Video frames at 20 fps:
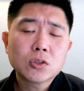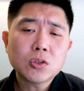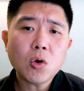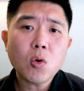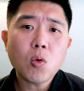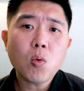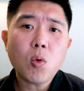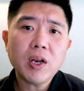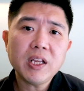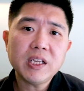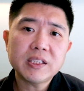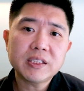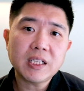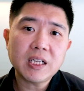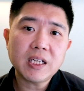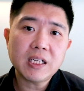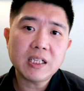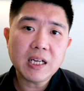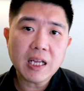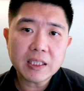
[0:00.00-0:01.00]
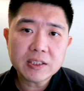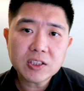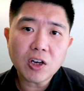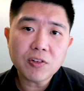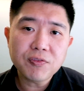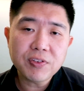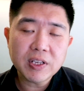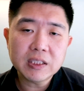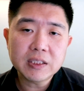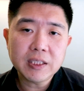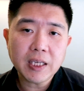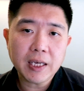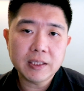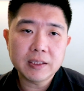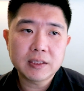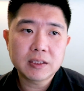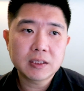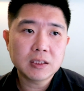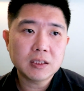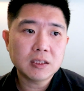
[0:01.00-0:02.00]
So what is the letter of
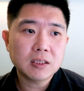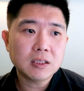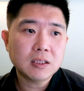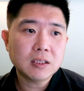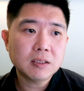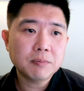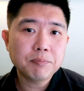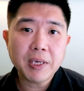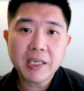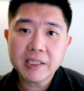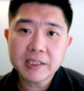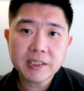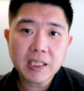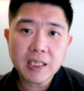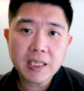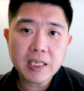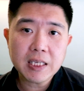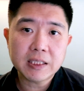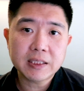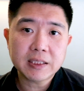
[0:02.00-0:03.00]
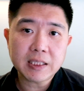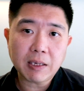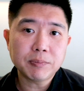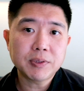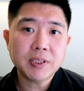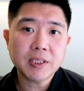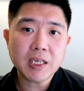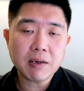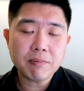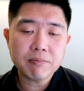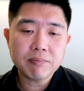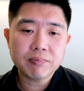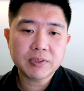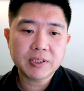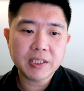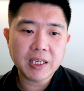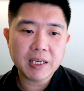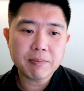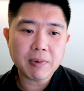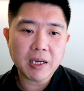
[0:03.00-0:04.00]
intent? Basically, it sums it up
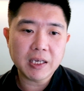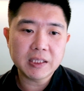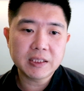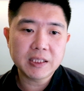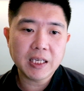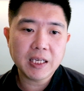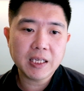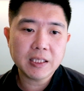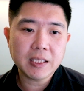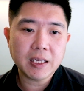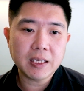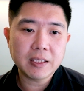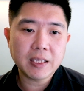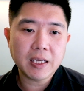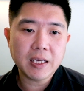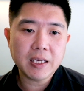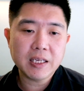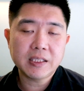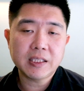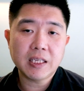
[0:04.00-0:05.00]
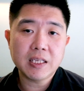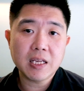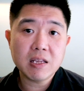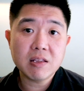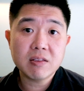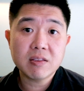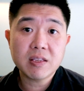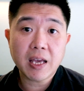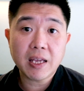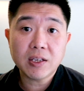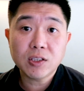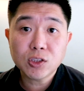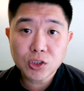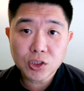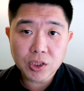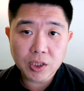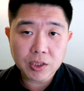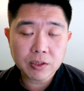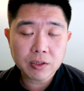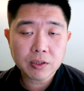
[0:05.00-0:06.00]
by saying that there is an
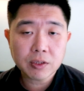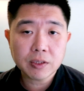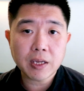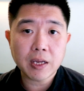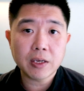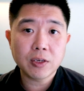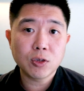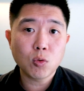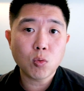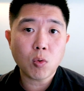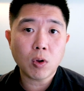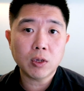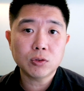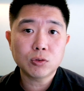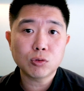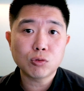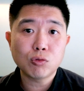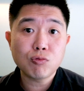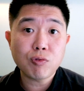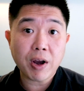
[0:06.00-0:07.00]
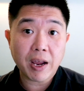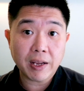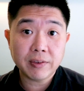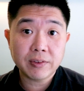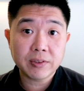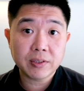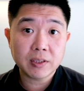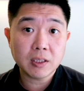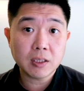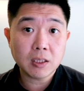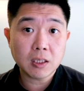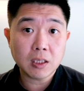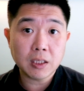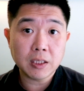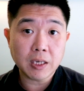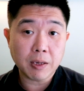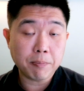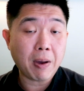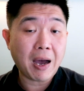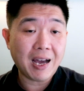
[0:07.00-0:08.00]
intention that you want to rent
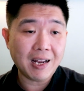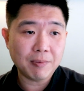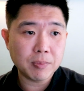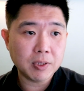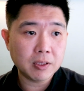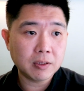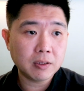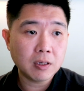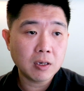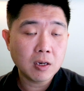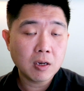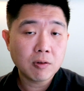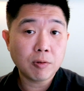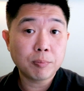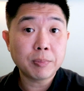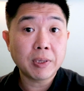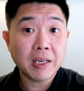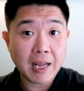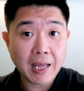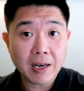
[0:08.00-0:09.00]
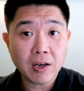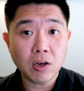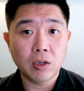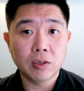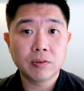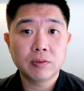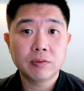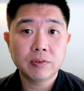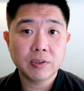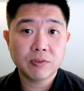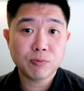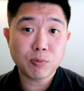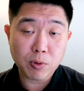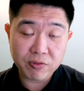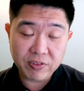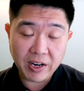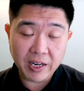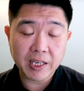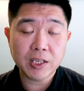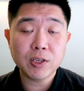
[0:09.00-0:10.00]
an apartment to the landlord,
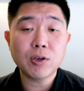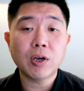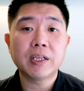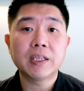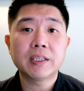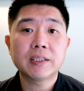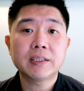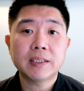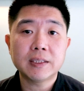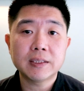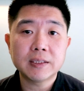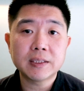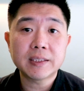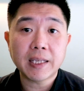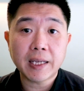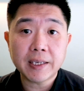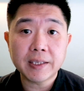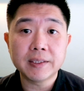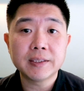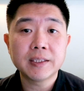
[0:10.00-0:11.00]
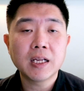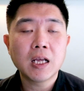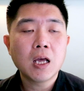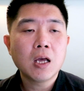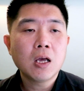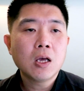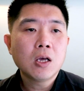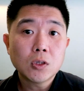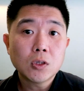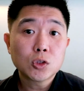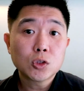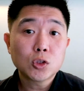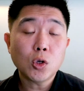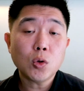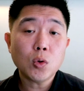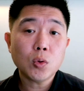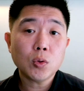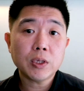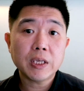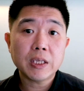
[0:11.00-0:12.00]
providing you are the tenant.
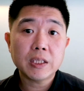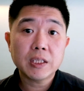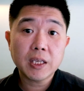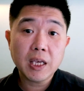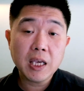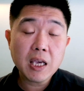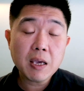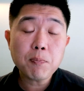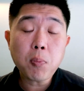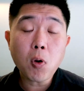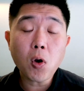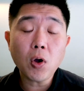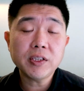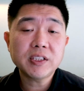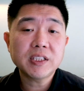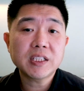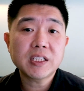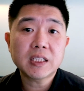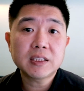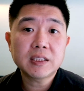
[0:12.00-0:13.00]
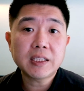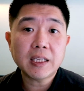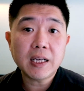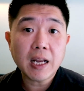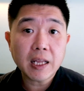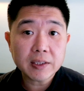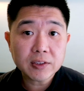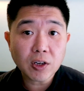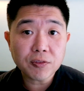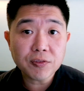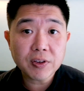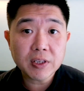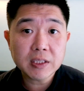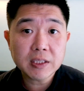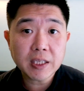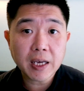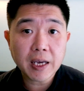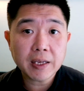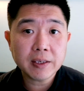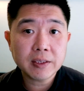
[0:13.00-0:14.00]
So the key points in the letter of
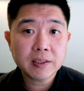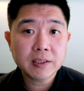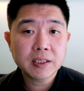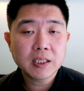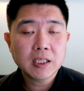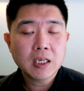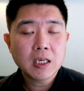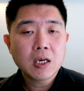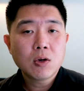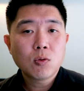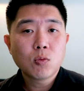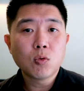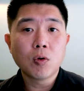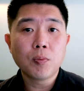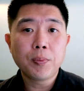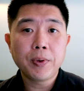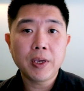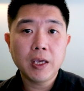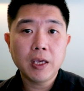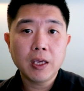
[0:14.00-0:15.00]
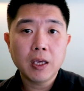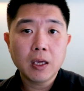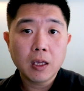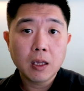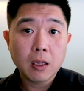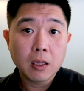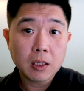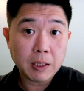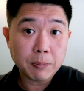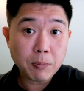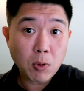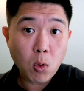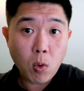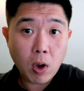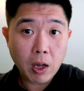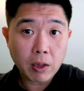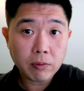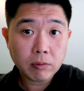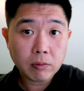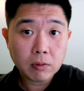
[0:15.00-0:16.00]
intent will be, number
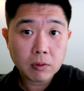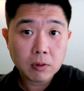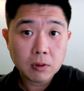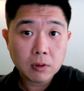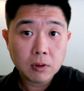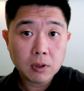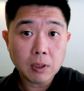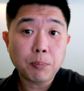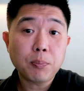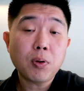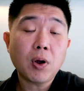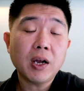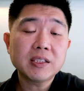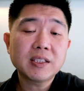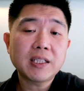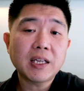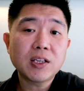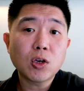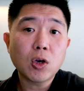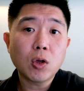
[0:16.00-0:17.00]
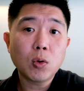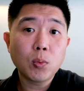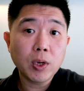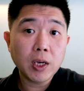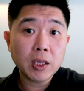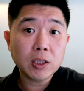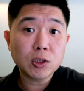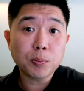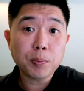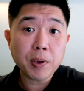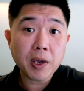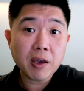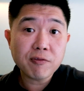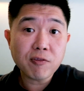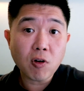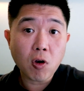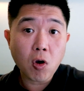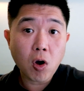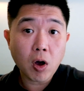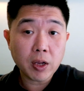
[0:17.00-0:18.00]
one, the price that you are willing to pay
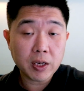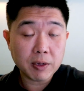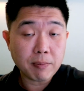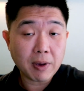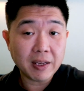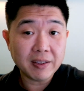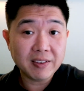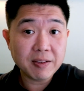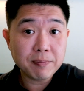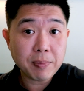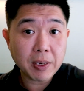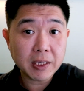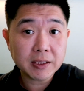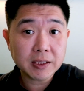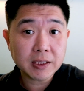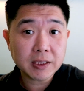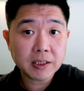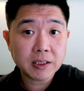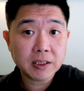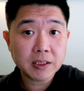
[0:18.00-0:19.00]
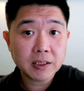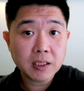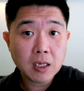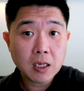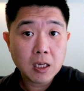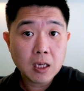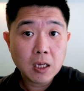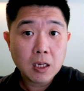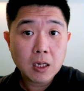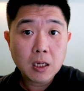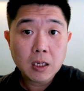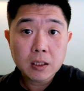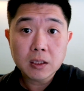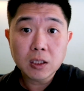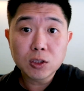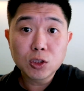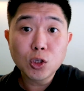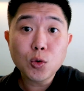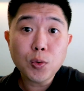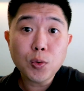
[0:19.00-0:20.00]
for on a monthly basis, the